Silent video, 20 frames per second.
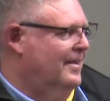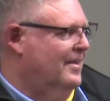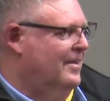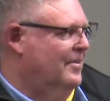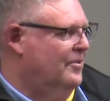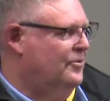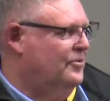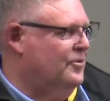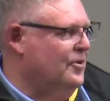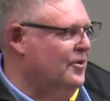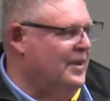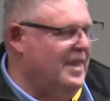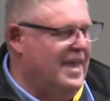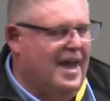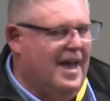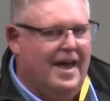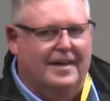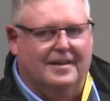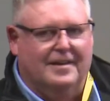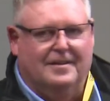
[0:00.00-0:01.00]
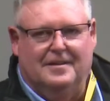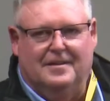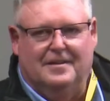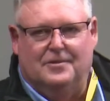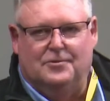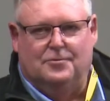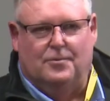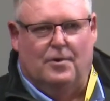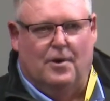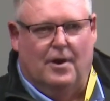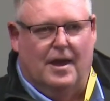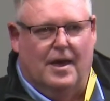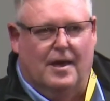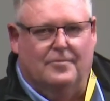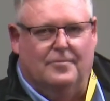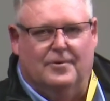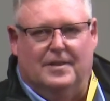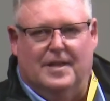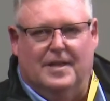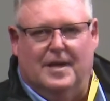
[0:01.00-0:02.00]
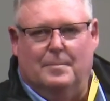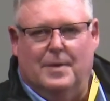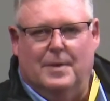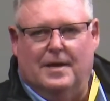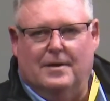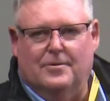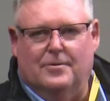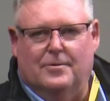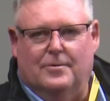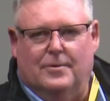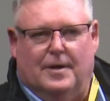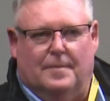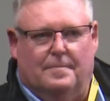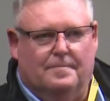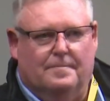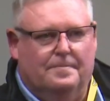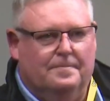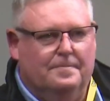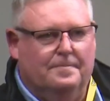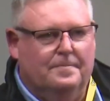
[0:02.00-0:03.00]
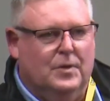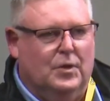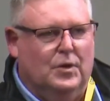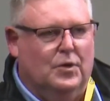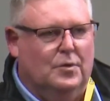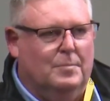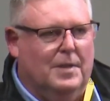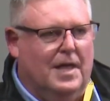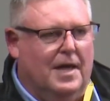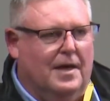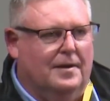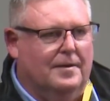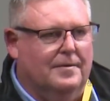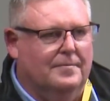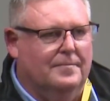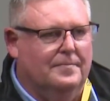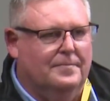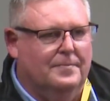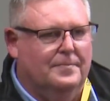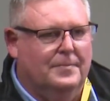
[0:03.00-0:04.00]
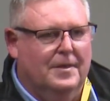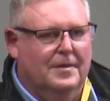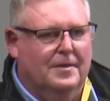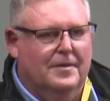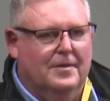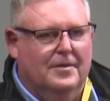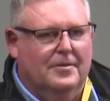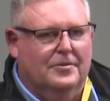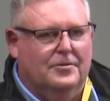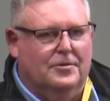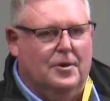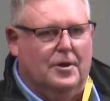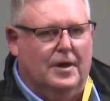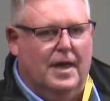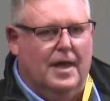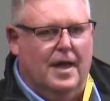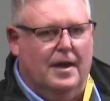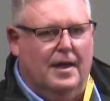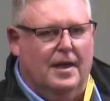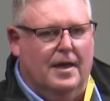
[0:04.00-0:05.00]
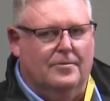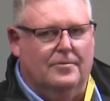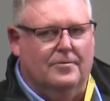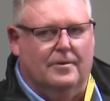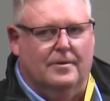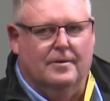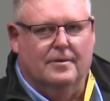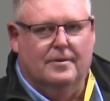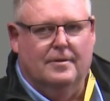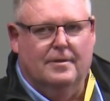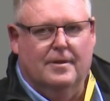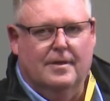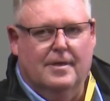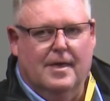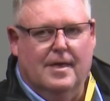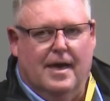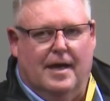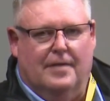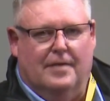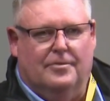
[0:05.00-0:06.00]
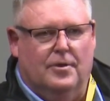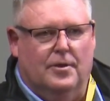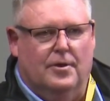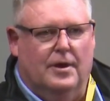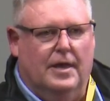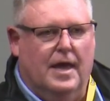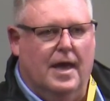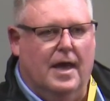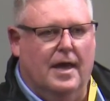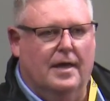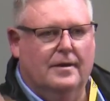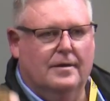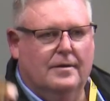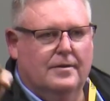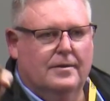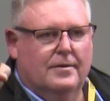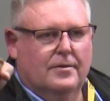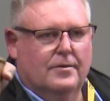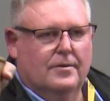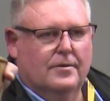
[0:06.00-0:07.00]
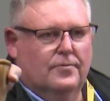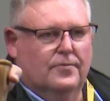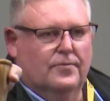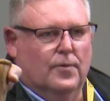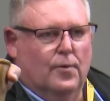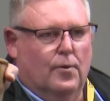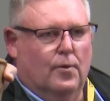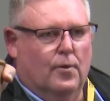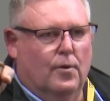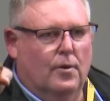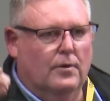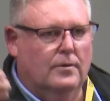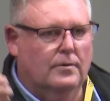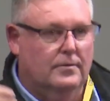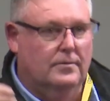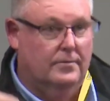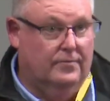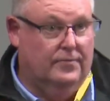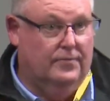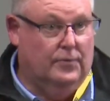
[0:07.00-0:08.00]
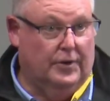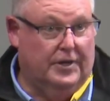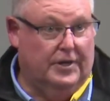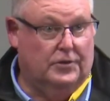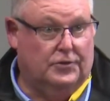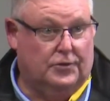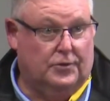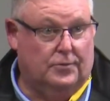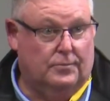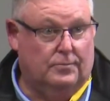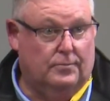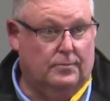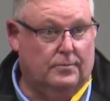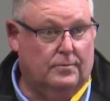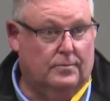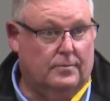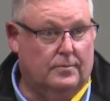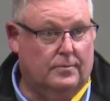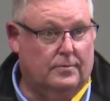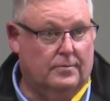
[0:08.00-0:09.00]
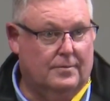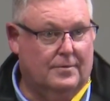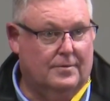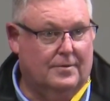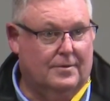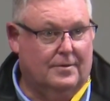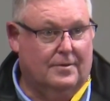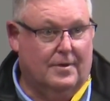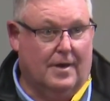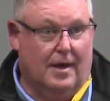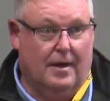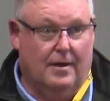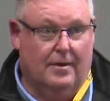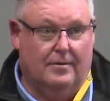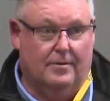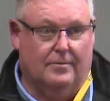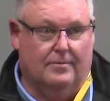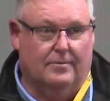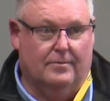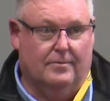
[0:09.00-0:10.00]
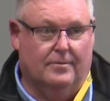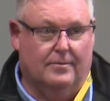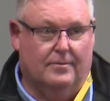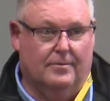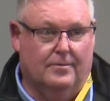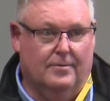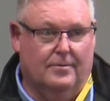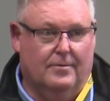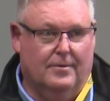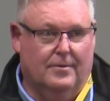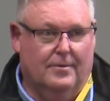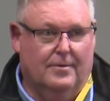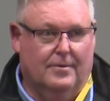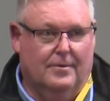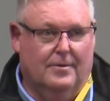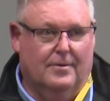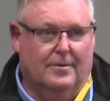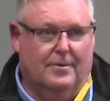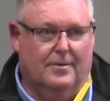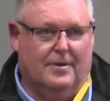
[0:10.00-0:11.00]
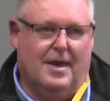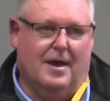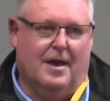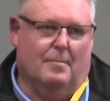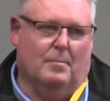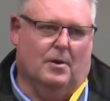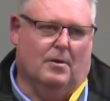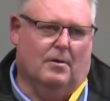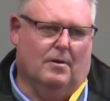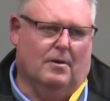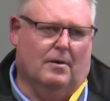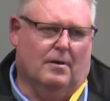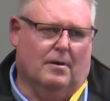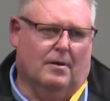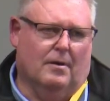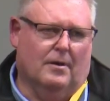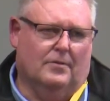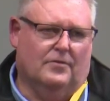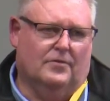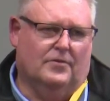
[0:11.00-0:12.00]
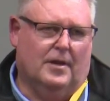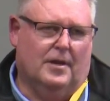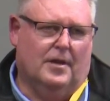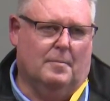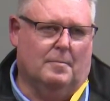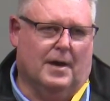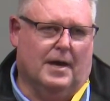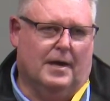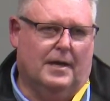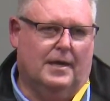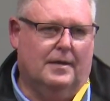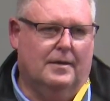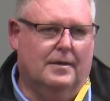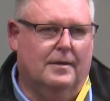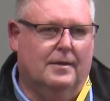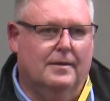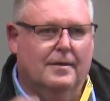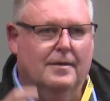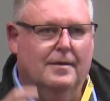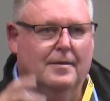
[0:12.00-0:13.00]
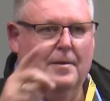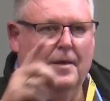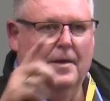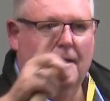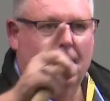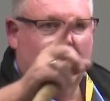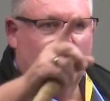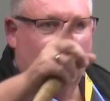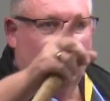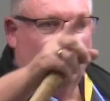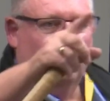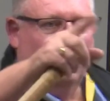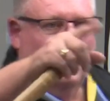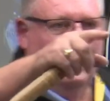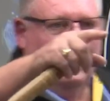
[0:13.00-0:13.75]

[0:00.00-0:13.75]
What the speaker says: 38 is right over in that back corner. New blood. 3,800. At 38. 4. 42. No. Come on, it's only money. While